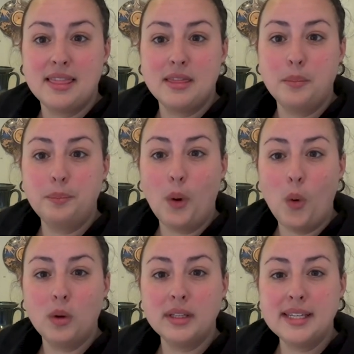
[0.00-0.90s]
the
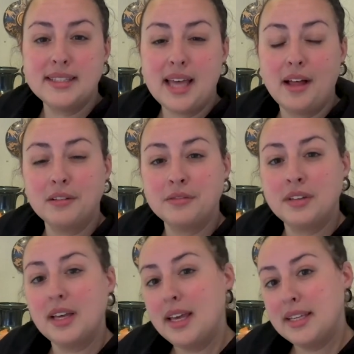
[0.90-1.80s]
bowl itself
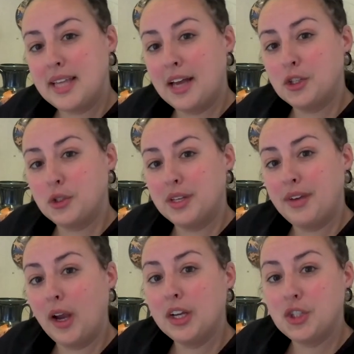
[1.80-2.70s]
is actually
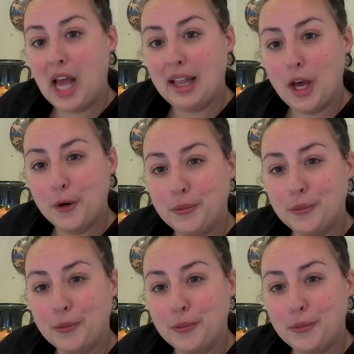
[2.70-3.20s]
very shallow.